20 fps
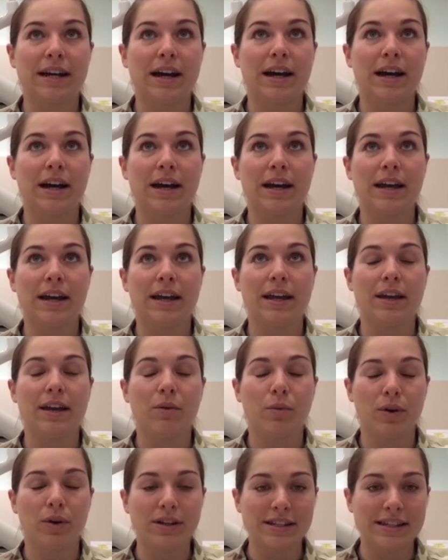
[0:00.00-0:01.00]
I
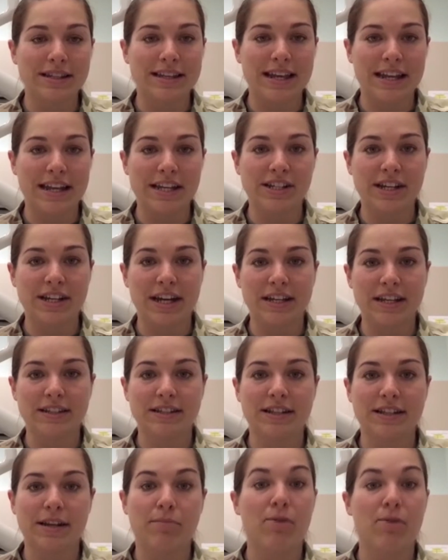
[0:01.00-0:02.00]
worked in the
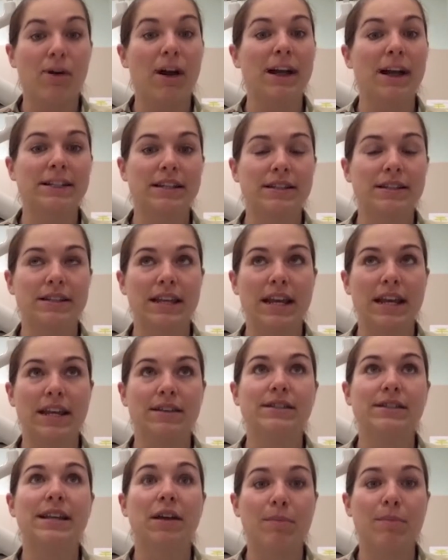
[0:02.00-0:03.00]
NHS in a practice
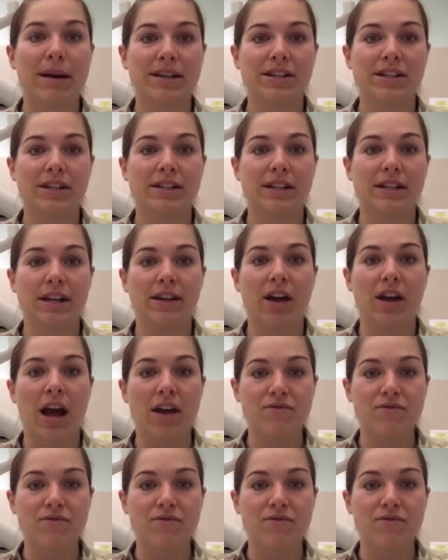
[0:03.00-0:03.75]
in South Manchester.